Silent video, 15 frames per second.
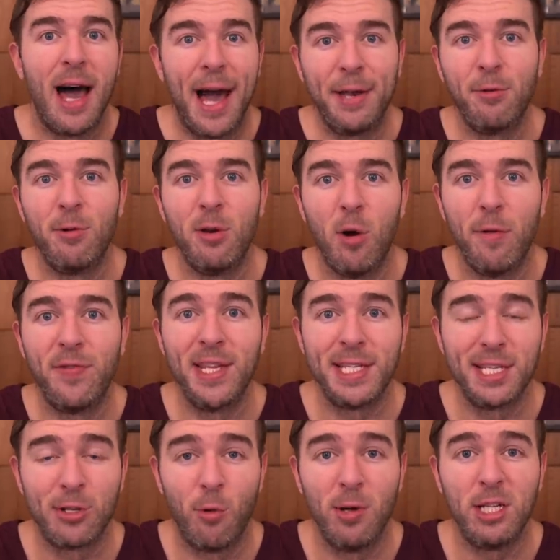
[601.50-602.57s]
I don't know if this
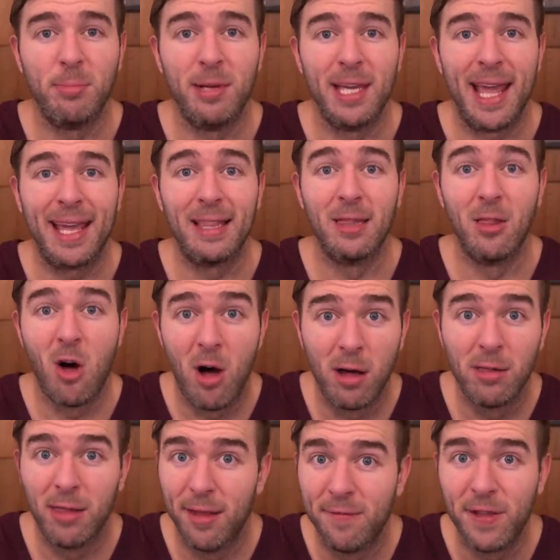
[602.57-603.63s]
is going to be a
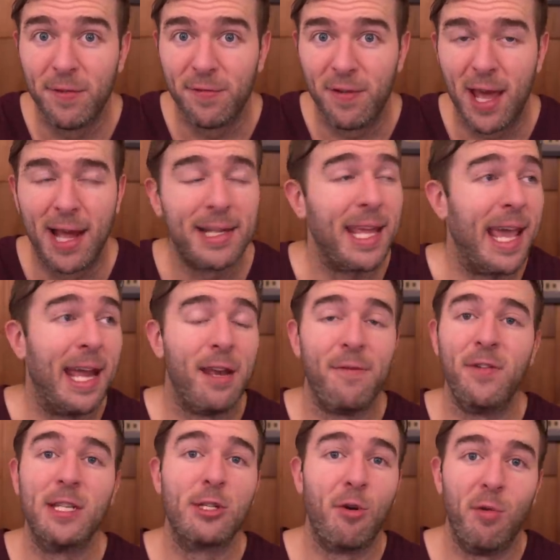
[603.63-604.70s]
long-lived effect and if
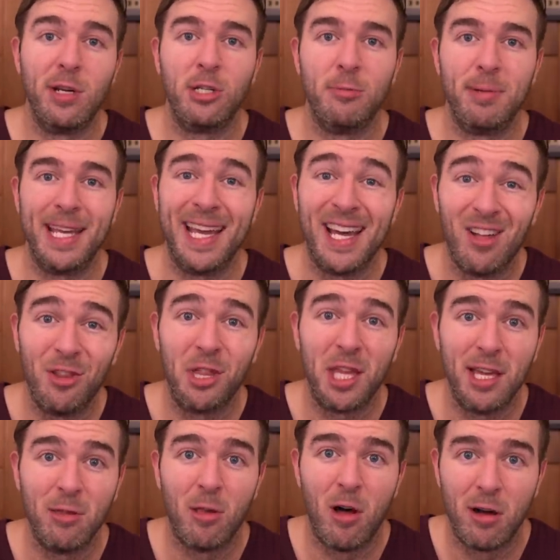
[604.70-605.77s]
it's going to be
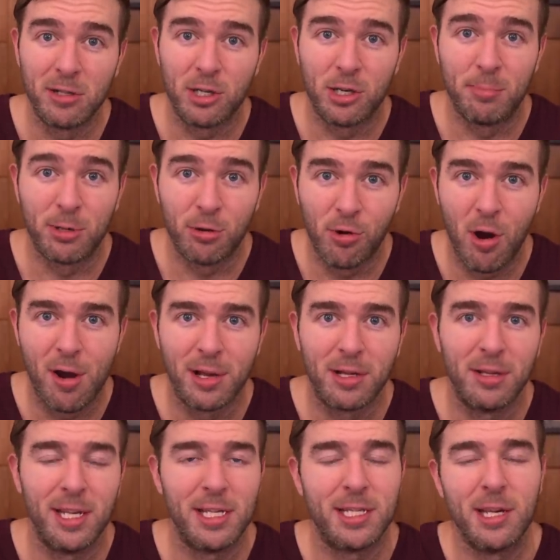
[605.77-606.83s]
healthy long-term
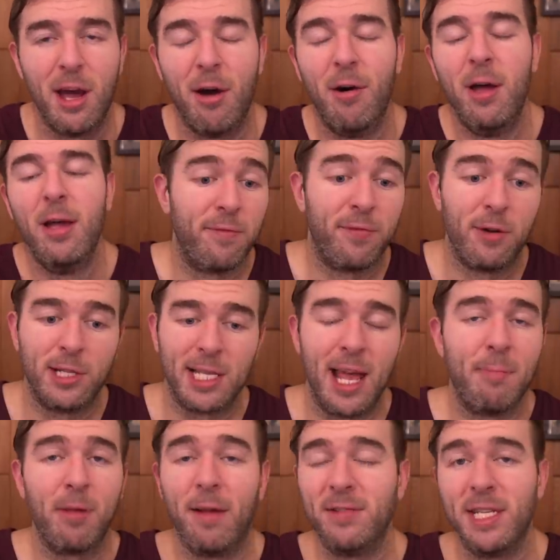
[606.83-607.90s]
chronically. So for
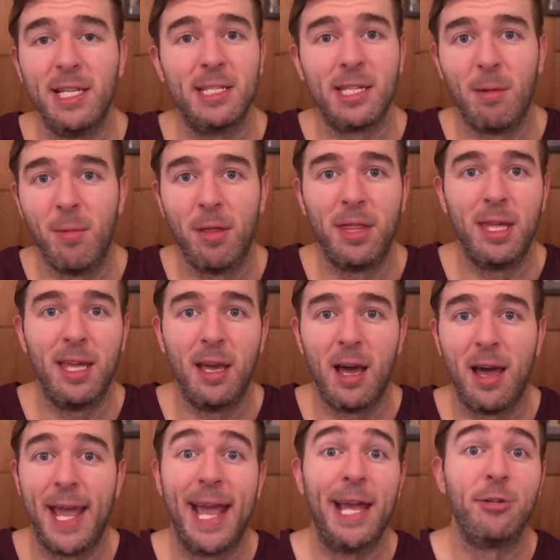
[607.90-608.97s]
example, I've seen some of the
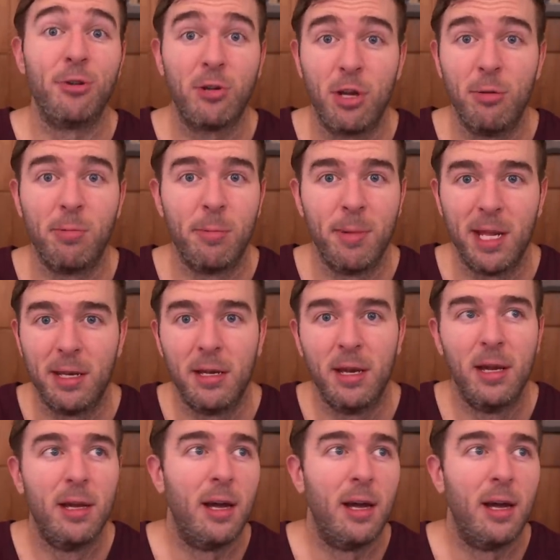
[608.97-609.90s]
Andrew Huberman